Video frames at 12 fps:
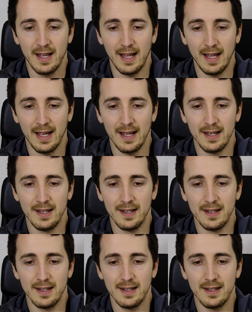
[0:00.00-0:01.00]

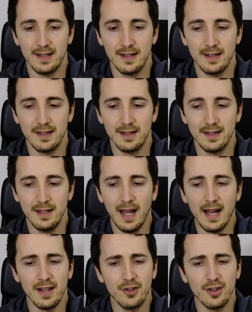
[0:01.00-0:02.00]
And
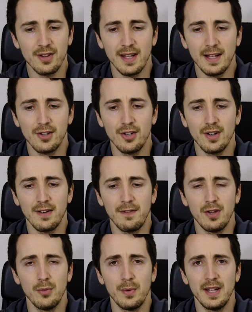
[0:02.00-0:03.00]
yeah, it took a
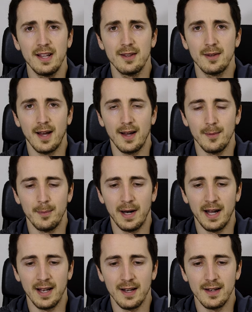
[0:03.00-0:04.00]
few weeks,
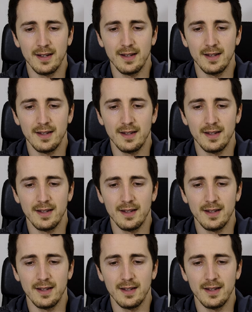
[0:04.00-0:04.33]
but